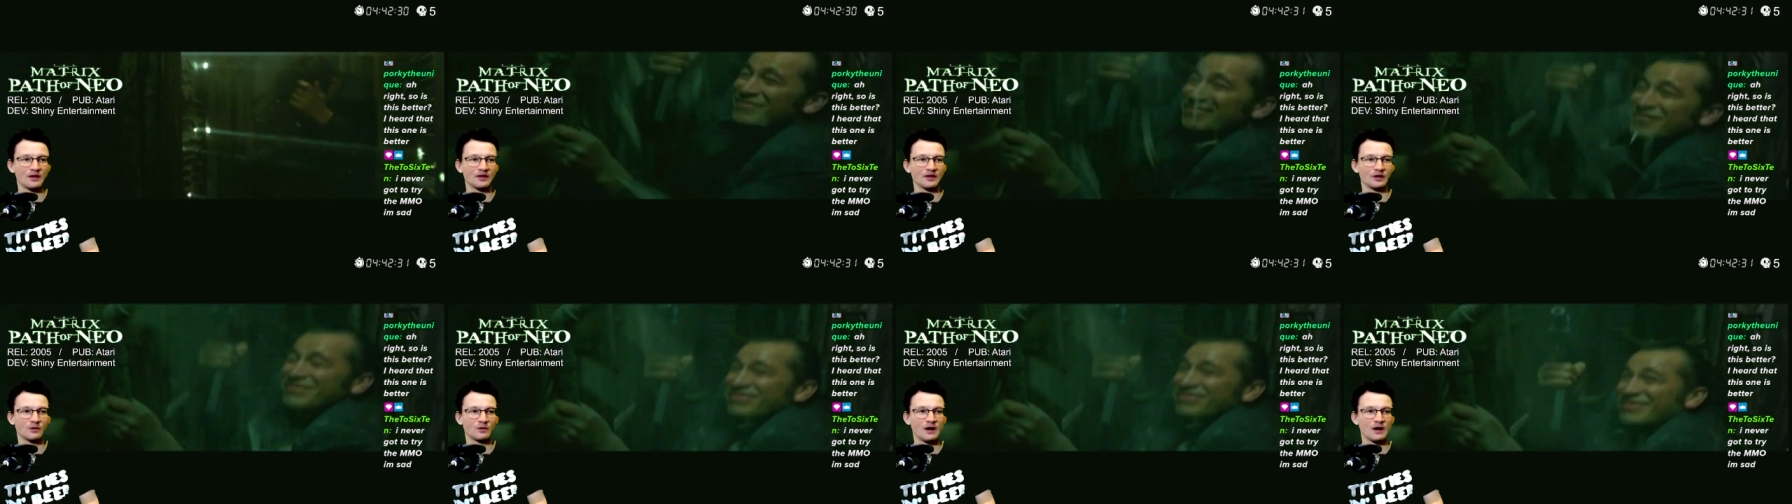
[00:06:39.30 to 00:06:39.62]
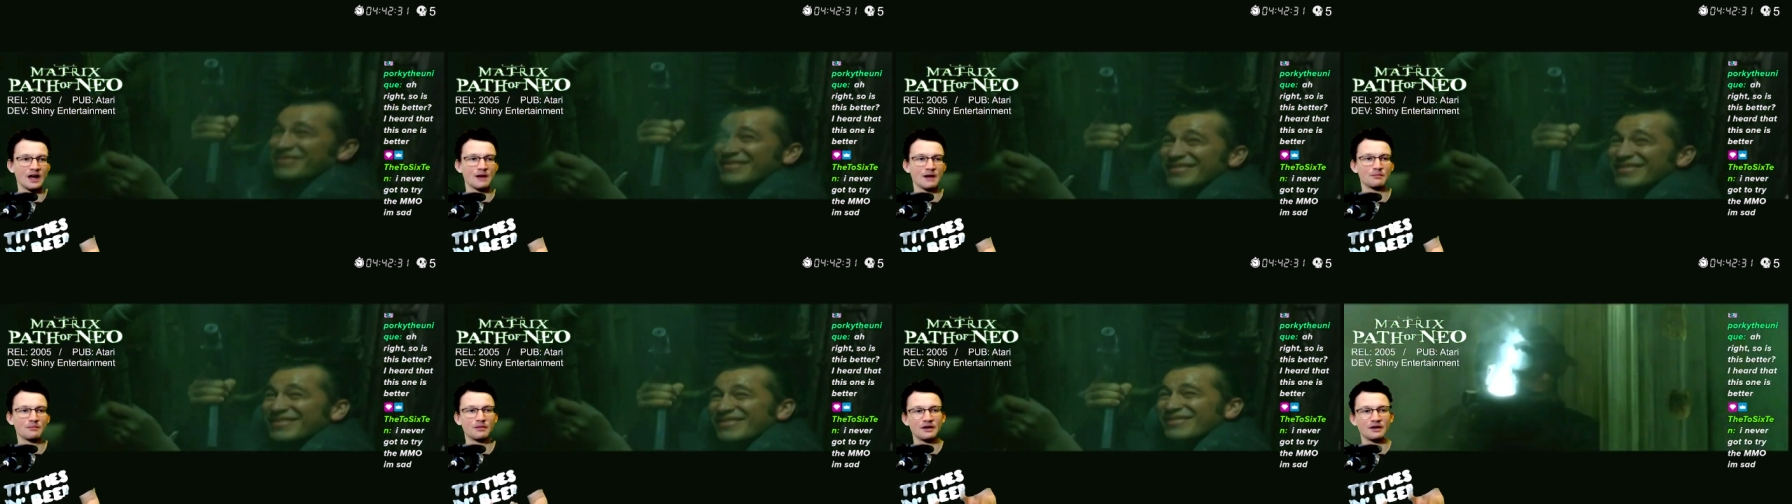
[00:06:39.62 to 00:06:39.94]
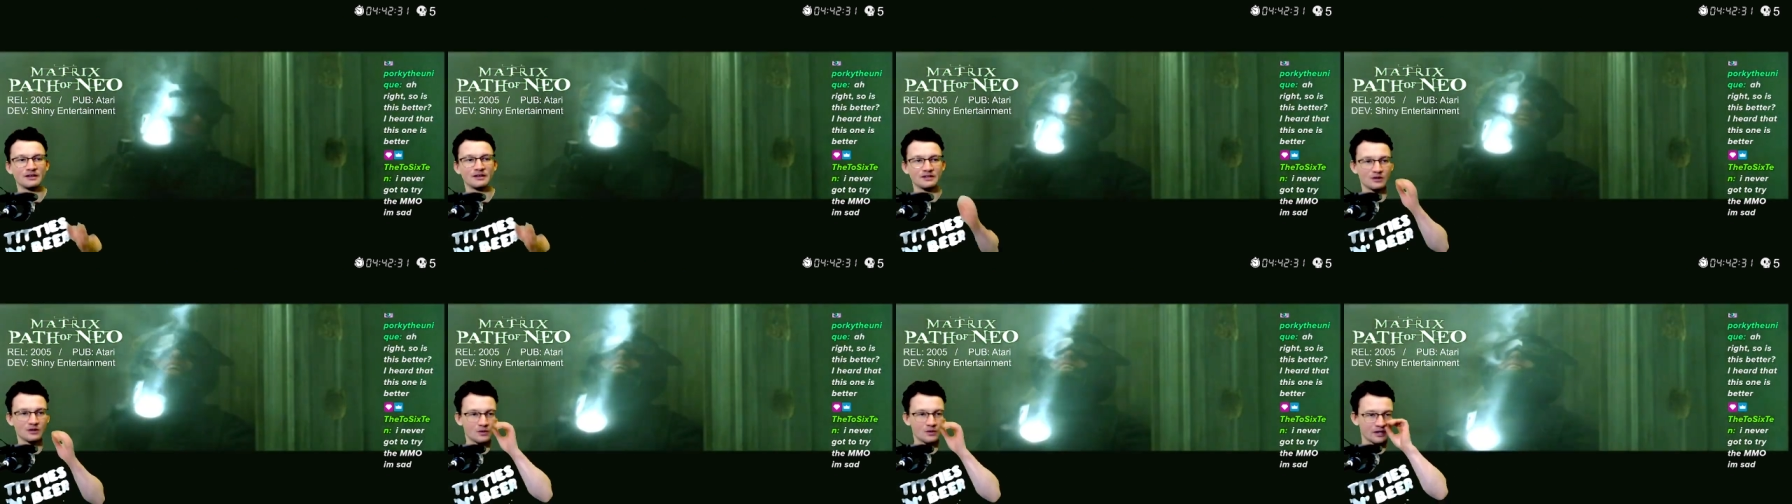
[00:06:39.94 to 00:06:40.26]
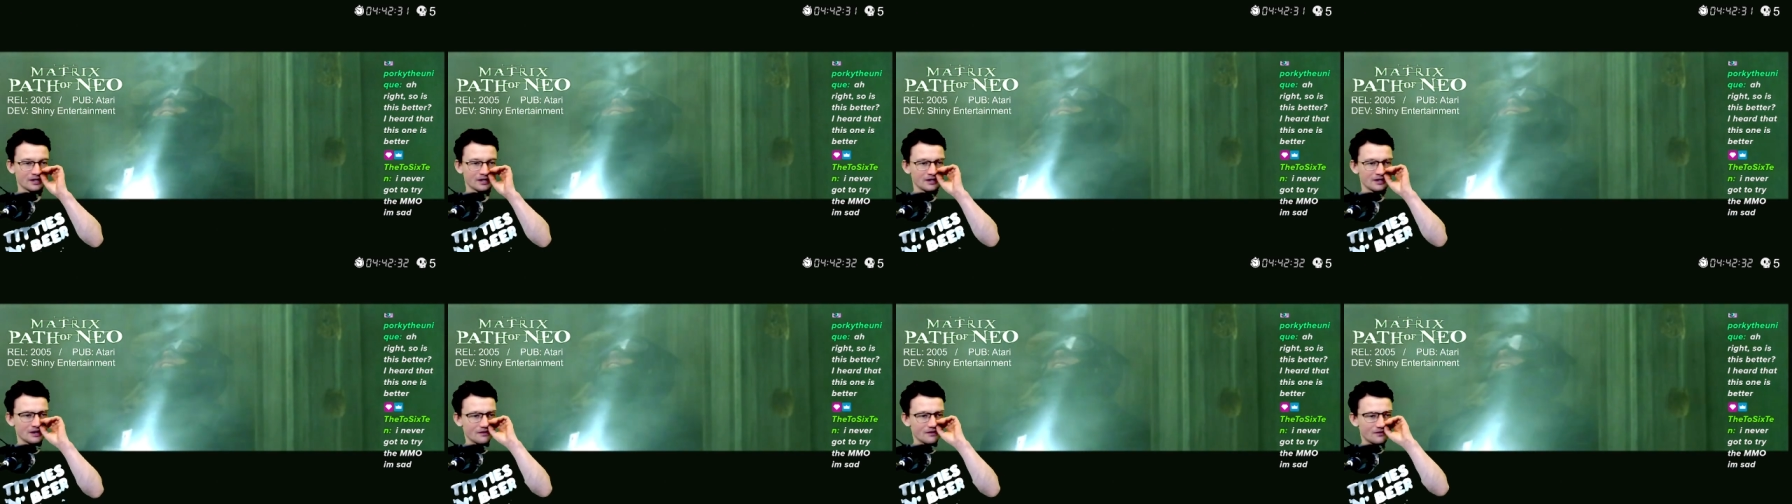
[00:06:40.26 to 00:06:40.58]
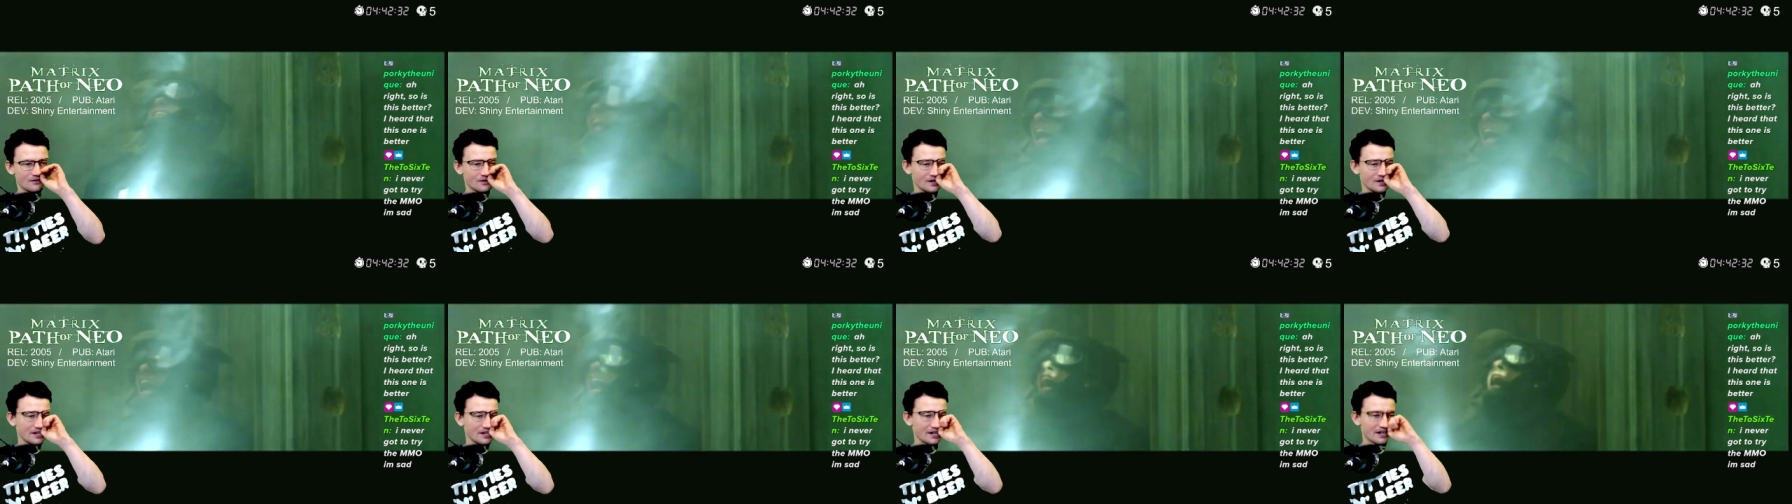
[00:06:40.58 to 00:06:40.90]
the grab button quick
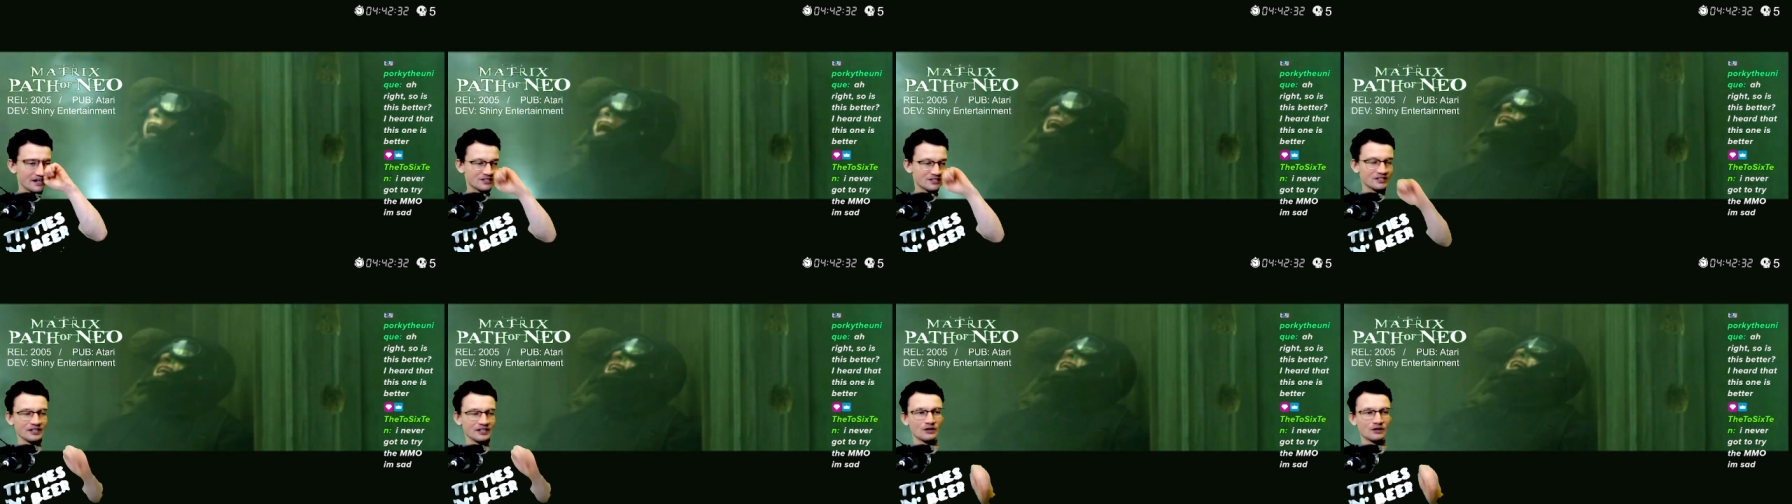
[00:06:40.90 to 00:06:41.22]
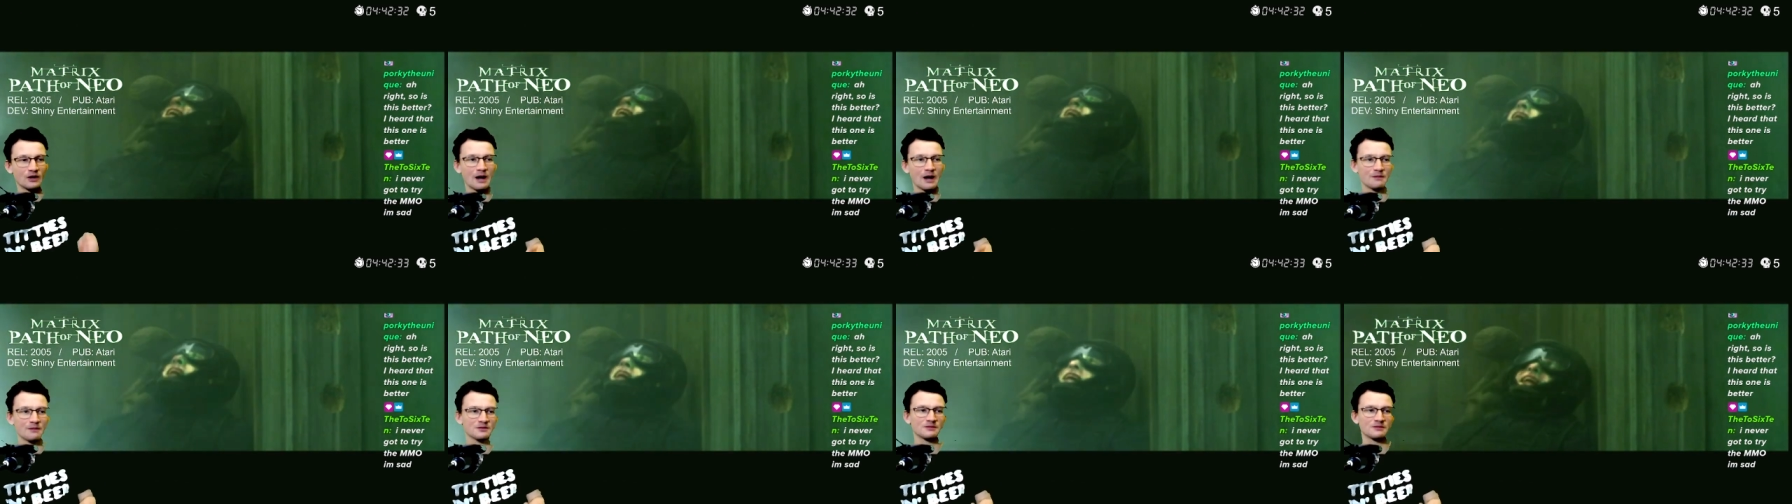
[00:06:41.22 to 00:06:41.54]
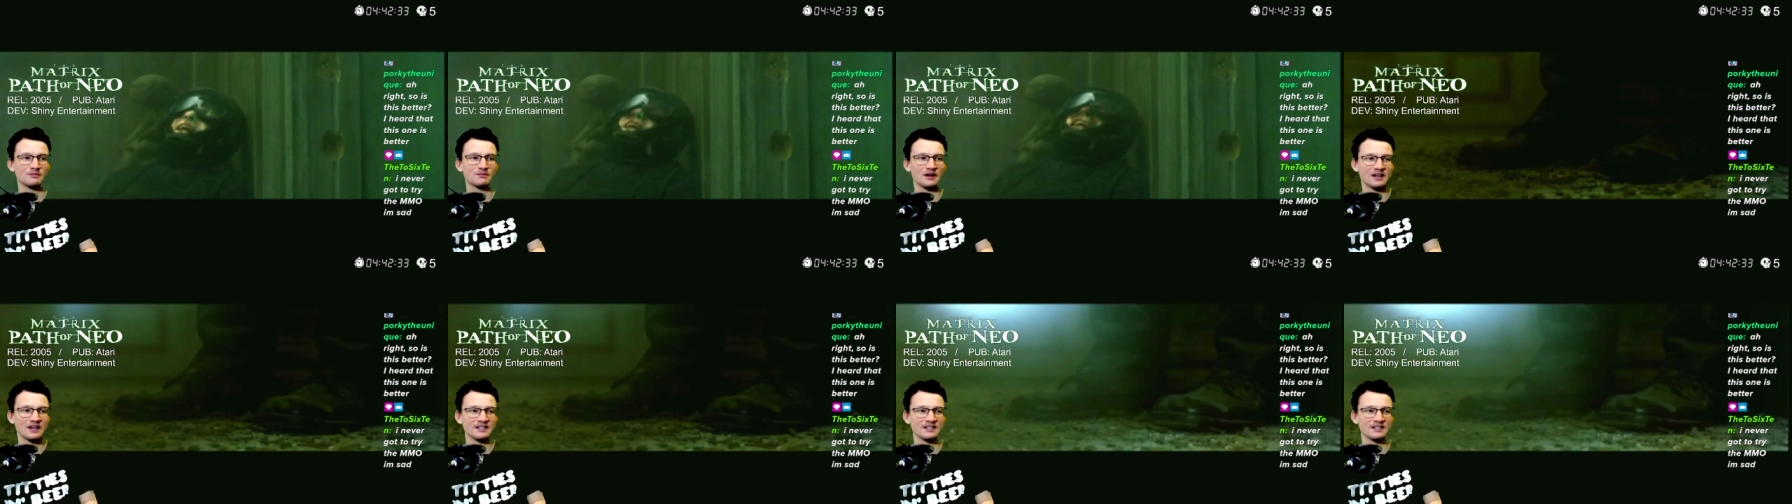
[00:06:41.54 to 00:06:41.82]
enough, he actually grabs him by